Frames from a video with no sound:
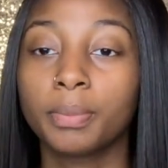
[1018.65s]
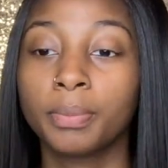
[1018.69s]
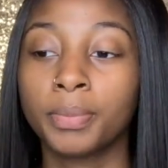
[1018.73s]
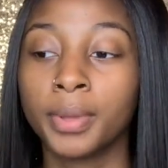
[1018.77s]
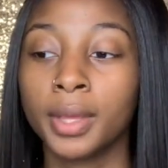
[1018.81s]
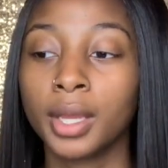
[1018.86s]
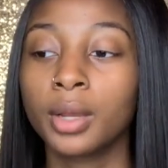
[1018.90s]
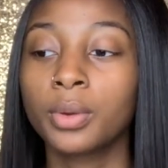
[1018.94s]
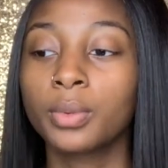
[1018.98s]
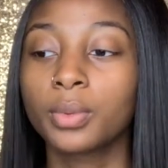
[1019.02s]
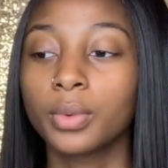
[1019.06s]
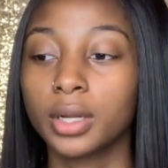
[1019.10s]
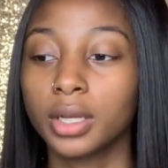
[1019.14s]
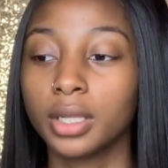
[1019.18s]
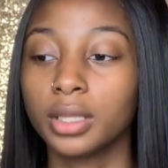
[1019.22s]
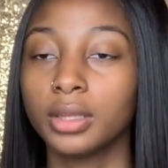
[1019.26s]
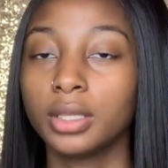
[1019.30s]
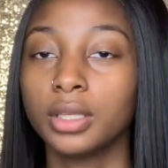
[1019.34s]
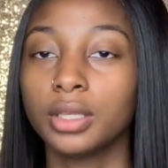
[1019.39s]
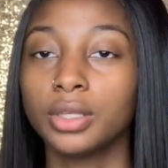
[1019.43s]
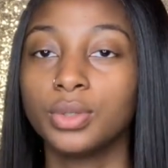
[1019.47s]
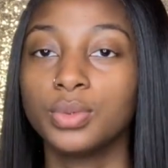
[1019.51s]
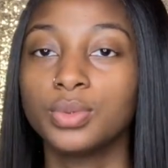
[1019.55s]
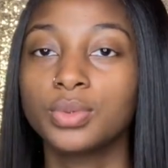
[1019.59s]
pick one and
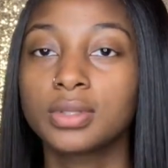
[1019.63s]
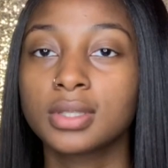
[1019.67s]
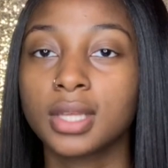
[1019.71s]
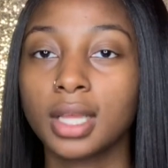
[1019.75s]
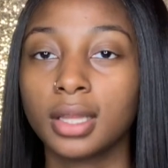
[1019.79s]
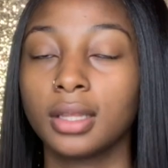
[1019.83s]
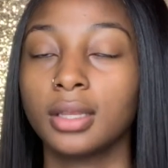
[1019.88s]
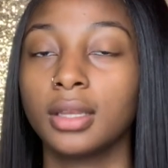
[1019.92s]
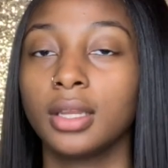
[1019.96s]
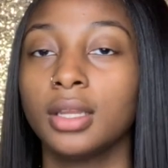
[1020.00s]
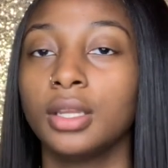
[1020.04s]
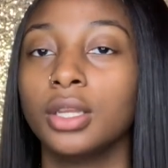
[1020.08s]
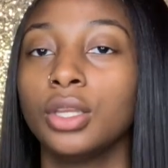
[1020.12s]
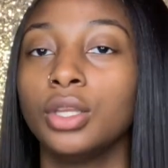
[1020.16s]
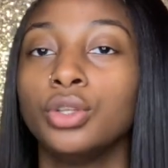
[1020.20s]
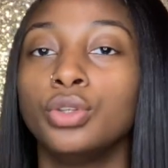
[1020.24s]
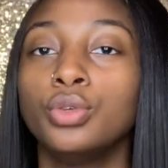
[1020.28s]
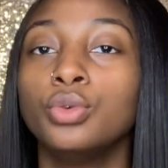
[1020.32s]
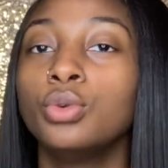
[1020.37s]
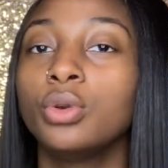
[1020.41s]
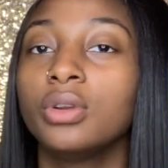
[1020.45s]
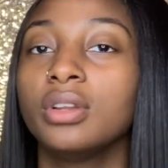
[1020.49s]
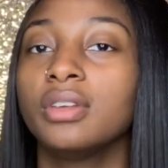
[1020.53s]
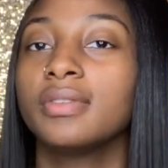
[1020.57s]
then you sell it and
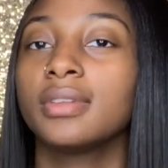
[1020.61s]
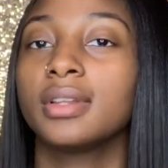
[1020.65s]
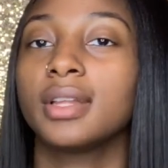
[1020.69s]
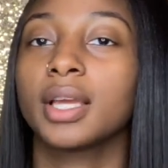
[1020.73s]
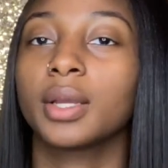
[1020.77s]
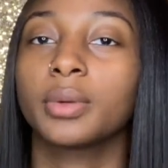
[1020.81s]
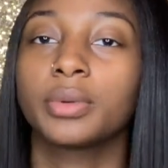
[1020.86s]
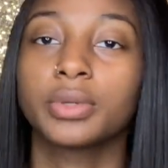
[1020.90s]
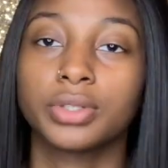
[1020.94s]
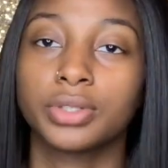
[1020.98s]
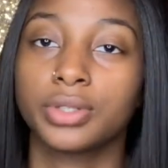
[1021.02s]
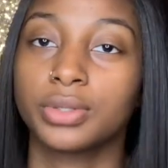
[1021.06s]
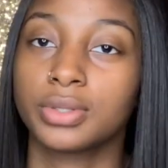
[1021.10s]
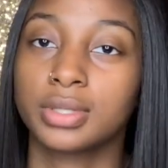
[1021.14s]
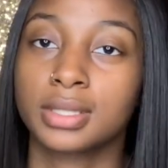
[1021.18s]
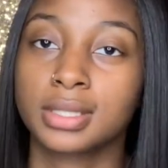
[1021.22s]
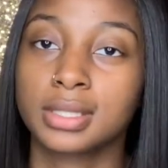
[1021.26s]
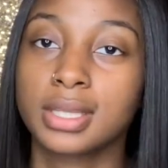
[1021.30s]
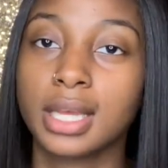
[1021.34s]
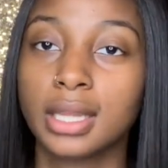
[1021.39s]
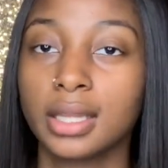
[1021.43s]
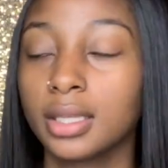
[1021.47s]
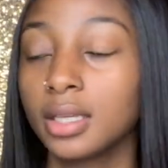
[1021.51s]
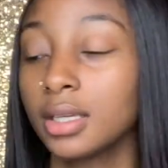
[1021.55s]
you don't even like what you're
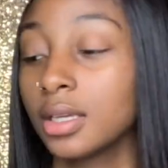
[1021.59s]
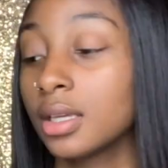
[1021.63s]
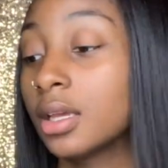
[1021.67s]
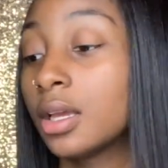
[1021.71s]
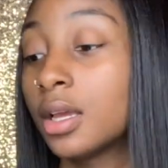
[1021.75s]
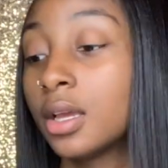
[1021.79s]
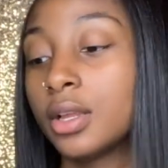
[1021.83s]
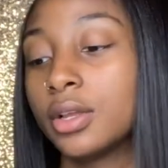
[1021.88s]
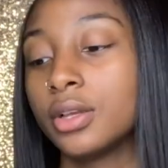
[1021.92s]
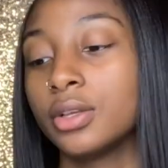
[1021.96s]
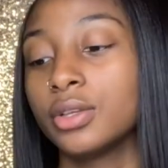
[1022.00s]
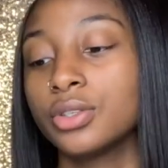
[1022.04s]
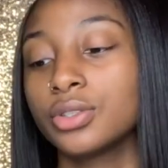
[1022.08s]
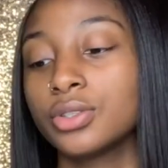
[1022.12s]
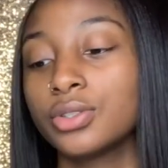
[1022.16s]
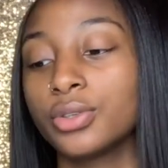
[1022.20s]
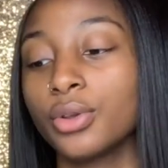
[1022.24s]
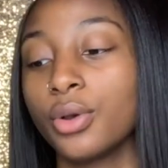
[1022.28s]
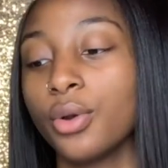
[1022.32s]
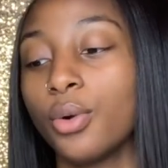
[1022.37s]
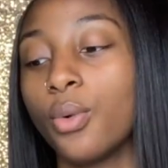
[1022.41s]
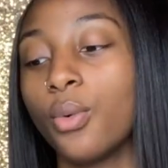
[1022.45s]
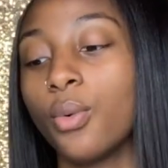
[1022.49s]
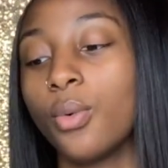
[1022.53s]
selling.
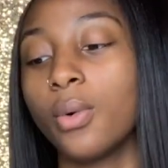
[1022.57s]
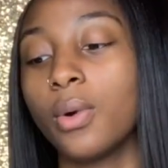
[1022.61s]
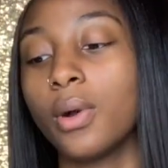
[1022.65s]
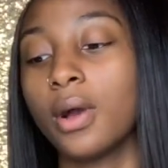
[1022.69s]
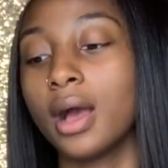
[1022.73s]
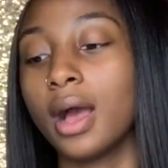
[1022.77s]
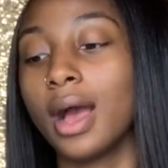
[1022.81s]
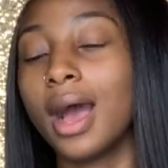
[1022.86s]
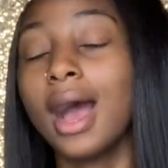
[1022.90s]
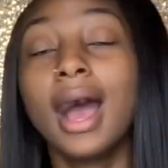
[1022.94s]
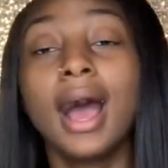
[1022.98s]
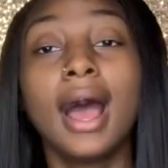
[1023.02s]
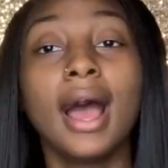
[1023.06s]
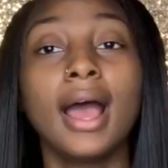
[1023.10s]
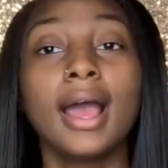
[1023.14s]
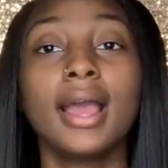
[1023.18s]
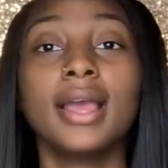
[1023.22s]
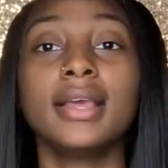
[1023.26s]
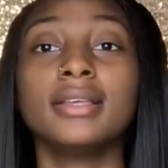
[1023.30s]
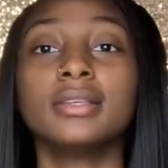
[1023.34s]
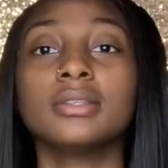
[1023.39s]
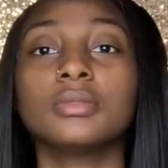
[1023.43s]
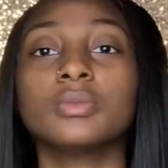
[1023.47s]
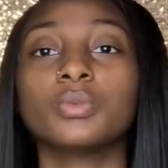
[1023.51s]
So
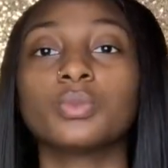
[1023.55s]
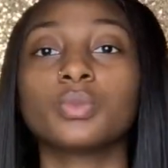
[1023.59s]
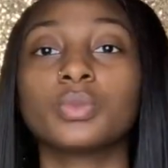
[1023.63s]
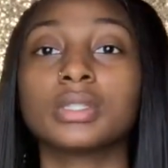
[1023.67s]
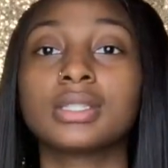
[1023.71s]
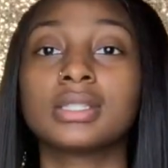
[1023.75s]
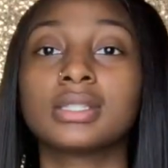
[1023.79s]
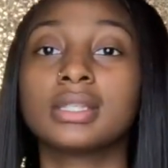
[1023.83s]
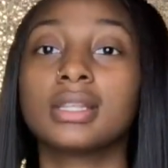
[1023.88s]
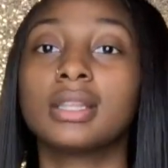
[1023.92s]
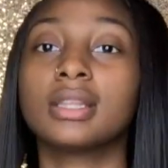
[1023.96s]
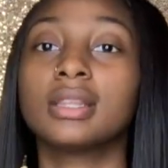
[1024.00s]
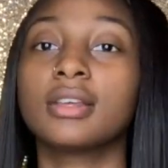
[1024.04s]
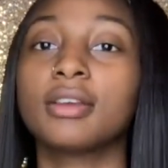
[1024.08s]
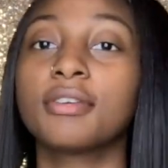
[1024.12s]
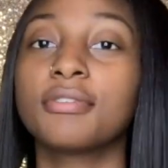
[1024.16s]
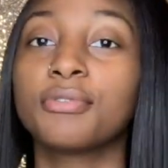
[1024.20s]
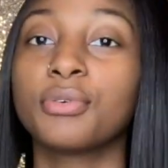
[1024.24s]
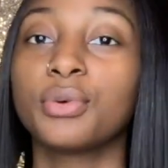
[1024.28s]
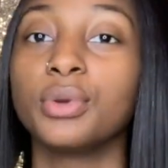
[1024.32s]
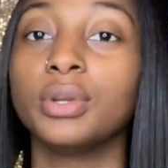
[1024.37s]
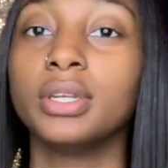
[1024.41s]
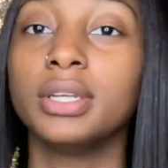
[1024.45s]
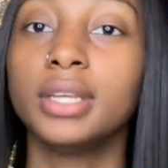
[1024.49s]
I was sitting there
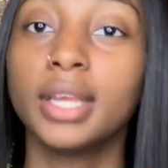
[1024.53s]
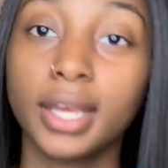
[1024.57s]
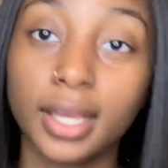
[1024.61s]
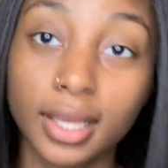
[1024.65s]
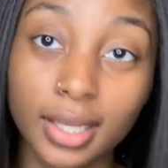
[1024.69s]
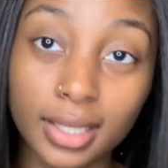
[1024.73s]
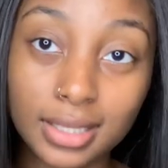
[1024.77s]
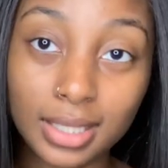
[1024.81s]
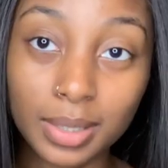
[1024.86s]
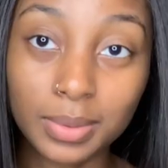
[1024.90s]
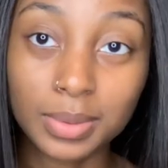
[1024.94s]
for days.